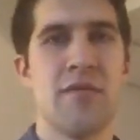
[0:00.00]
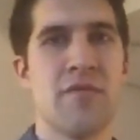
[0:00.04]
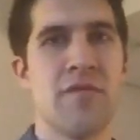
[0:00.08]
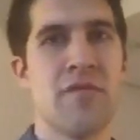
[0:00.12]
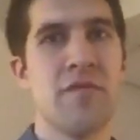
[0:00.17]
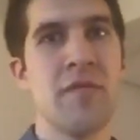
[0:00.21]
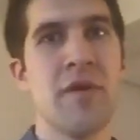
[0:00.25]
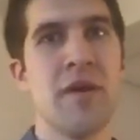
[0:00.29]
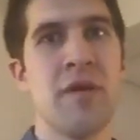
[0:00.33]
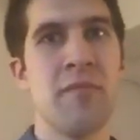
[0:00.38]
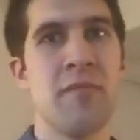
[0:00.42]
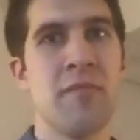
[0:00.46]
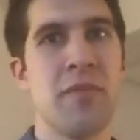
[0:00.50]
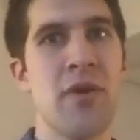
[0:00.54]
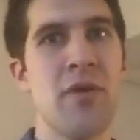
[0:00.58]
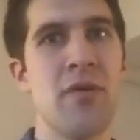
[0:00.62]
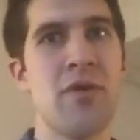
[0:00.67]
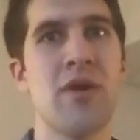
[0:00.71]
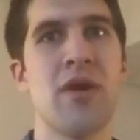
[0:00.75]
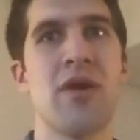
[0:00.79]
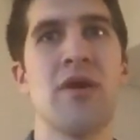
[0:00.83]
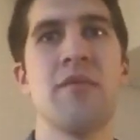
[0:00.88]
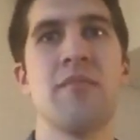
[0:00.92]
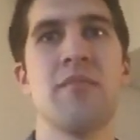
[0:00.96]
for my bow
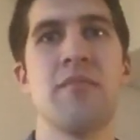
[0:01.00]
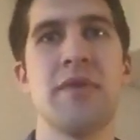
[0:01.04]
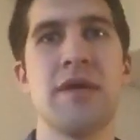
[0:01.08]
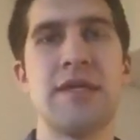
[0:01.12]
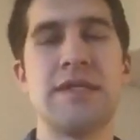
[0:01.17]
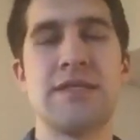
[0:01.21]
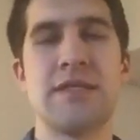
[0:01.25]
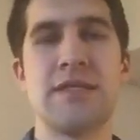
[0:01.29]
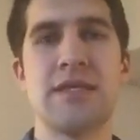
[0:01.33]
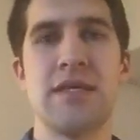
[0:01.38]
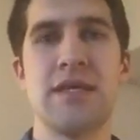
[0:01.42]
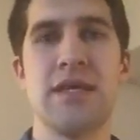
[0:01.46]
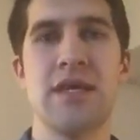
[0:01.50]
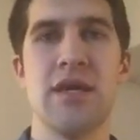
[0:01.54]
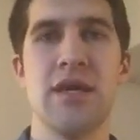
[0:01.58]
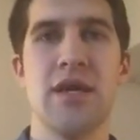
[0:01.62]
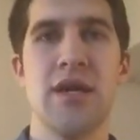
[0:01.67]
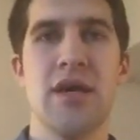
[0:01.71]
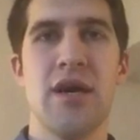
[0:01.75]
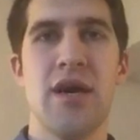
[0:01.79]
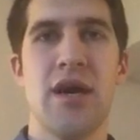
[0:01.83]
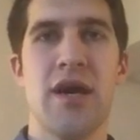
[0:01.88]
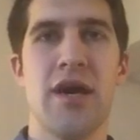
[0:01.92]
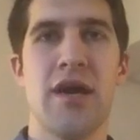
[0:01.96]
arm, basically,
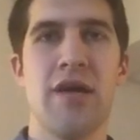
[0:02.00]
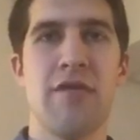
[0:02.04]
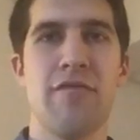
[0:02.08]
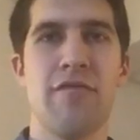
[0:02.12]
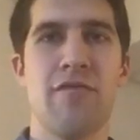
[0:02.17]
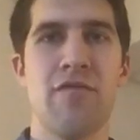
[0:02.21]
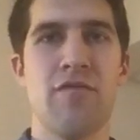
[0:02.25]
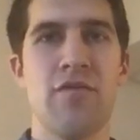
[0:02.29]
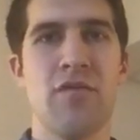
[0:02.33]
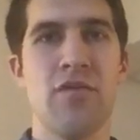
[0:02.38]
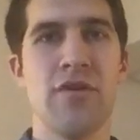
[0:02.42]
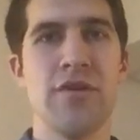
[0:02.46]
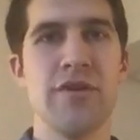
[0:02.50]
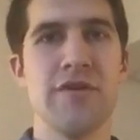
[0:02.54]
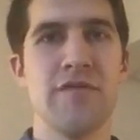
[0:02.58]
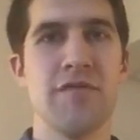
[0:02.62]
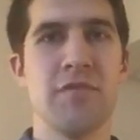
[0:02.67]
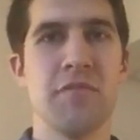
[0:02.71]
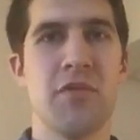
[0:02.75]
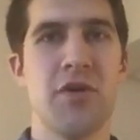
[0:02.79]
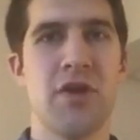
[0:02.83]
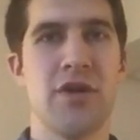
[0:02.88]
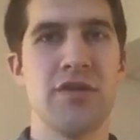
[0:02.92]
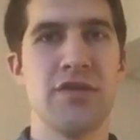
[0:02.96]
I have 4
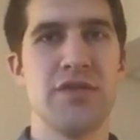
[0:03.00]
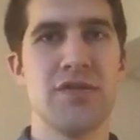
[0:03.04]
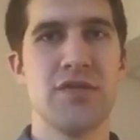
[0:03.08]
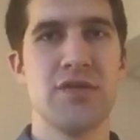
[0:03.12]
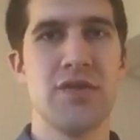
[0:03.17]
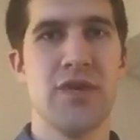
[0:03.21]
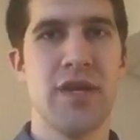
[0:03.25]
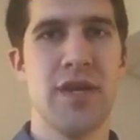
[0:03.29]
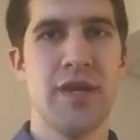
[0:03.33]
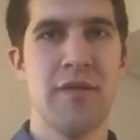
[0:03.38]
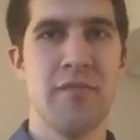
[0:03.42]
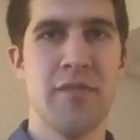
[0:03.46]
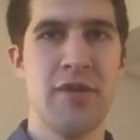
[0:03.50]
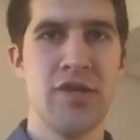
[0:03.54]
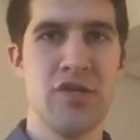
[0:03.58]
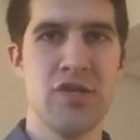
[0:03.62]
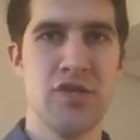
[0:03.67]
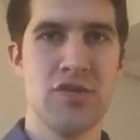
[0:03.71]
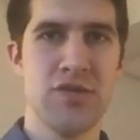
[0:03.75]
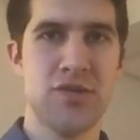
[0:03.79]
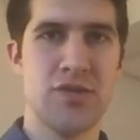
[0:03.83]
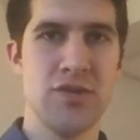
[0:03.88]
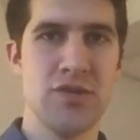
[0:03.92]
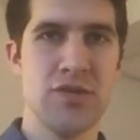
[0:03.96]
different parts. So I have my
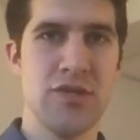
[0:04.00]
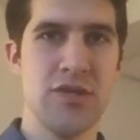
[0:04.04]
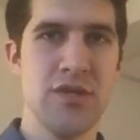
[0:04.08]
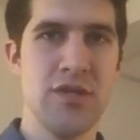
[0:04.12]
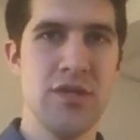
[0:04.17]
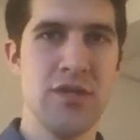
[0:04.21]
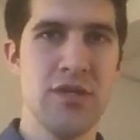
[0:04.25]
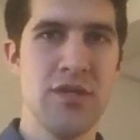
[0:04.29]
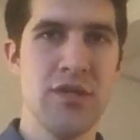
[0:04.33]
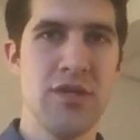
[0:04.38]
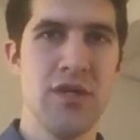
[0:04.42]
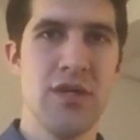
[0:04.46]
shoulder,